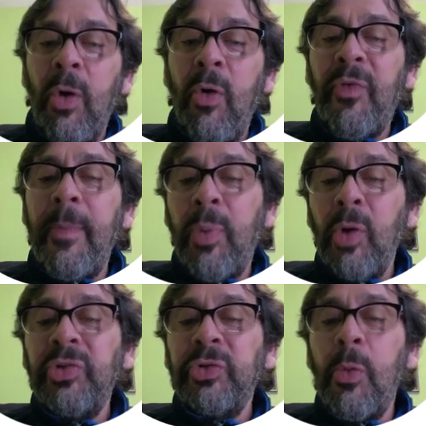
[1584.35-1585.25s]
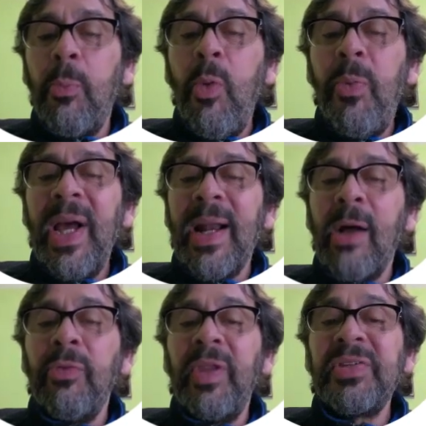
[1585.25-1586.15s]
of a positron moving
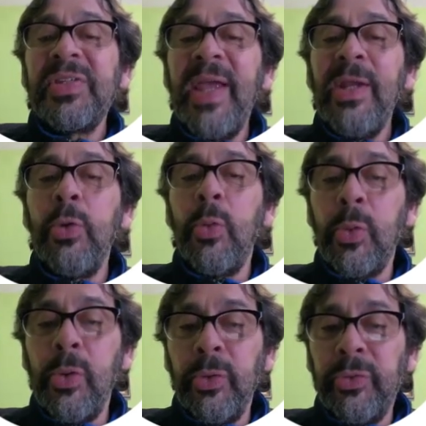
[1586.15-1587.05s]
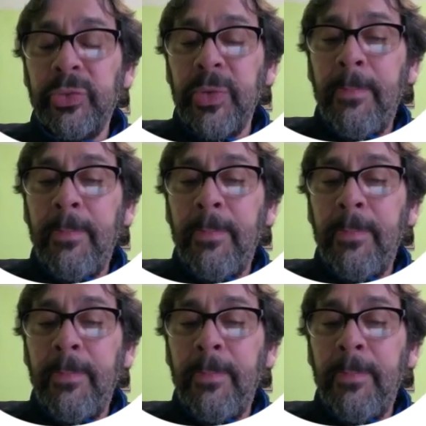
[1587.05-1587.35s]
around the same nucleus